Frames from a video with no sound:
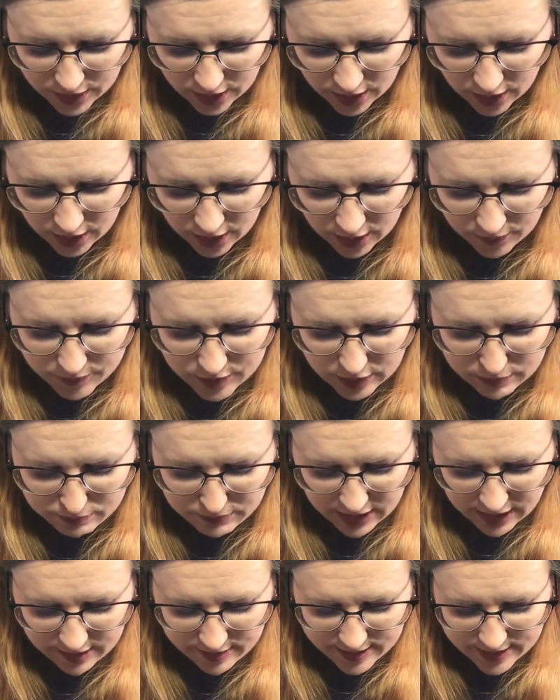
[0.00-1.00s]
to
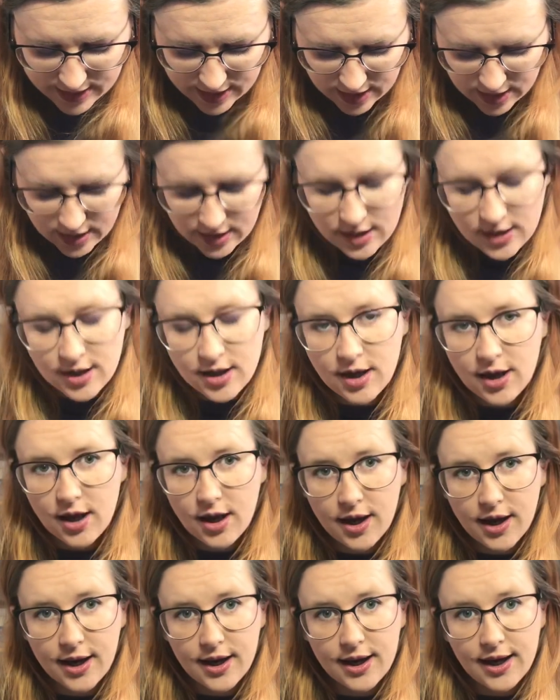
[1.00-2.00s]
mix
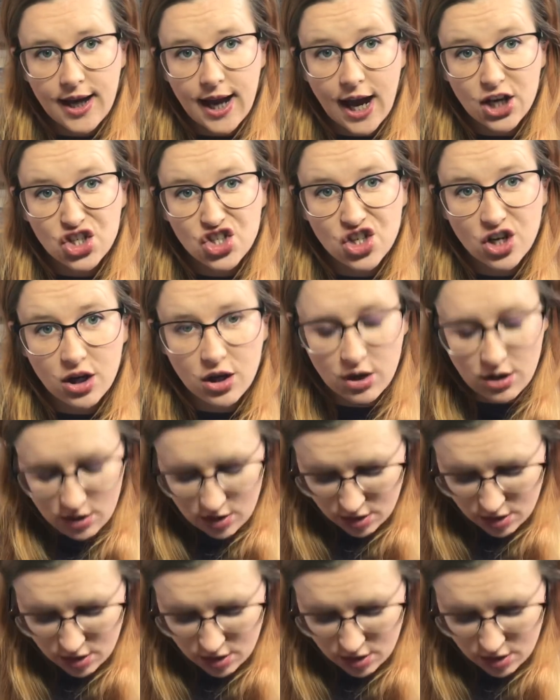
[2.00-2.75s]
a catcher,